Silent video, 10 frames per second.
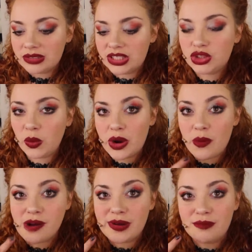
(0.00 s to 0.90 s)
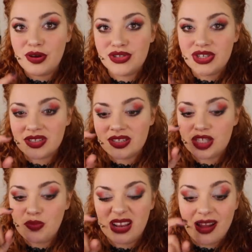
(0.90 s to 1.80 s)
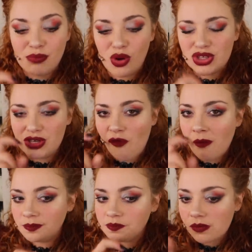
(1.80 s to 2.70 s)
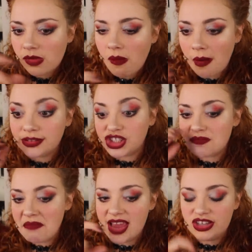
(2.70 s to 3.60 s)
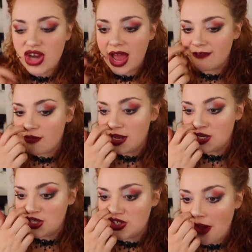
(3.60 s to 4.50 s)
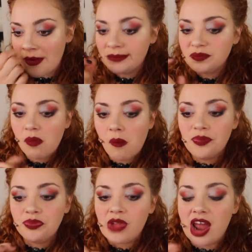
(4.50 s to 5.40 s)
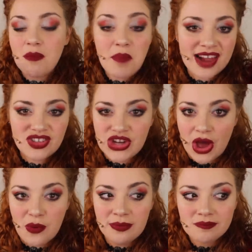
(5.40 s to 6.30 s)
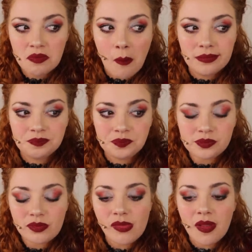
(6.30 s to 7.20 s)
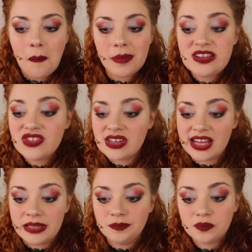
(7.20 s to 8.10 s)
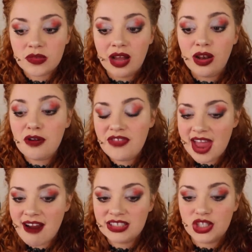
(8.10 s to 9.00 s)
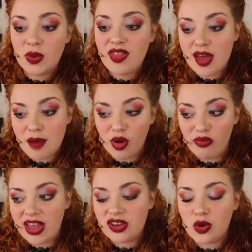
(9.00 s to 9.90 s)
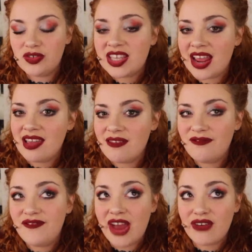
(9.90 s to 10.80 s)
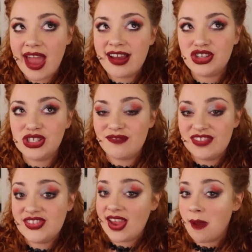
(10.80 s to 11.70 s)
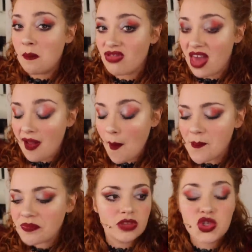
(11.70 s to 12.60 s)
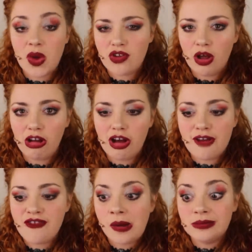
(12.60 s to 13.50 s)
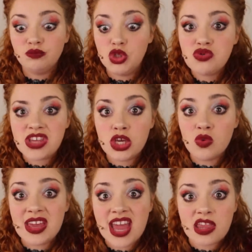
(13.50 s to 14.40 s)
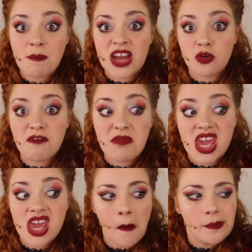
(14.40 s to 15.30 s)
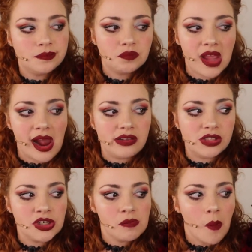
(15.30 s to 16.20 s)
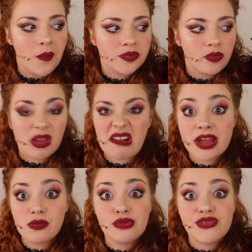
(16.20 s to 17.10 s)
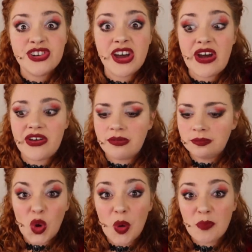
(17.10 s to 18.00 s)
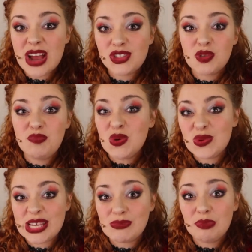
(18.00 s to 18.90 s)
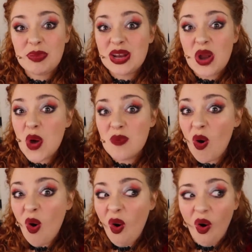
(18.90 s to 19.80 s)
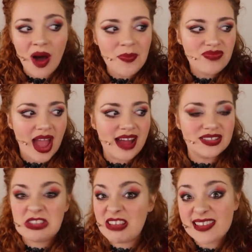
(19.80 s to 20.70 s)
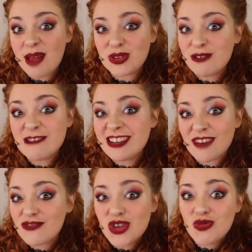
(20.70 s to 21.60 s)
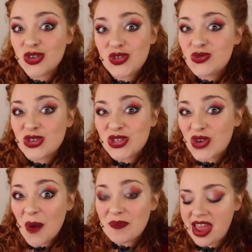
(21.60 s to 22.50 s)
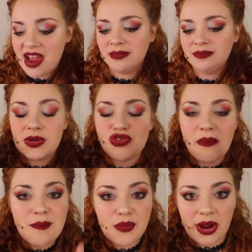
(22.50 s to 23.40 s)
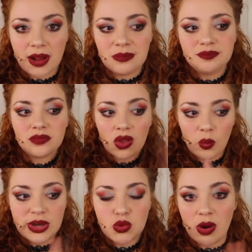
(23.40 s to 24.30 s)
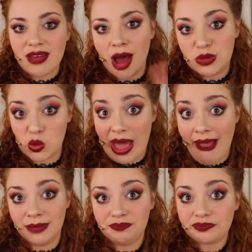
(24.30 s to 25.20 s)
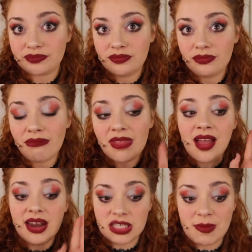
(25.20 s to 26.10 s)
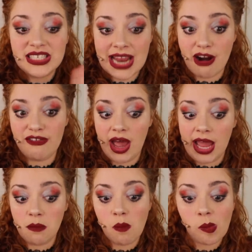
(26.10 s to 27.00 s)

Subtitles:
this is the one I worry about the most, just because there's big like blocks of just me chatting for ages. And in panto, basically, a lot of the characters, when they come on, they sort of say variations of the same thing. So I've got a lot of, you think you can get the better of me, and I will return. Your precious beauty will be no more, and there's absolutely nothing you can do to stop me. it's remembering which one comes where. It's a bit terrifying.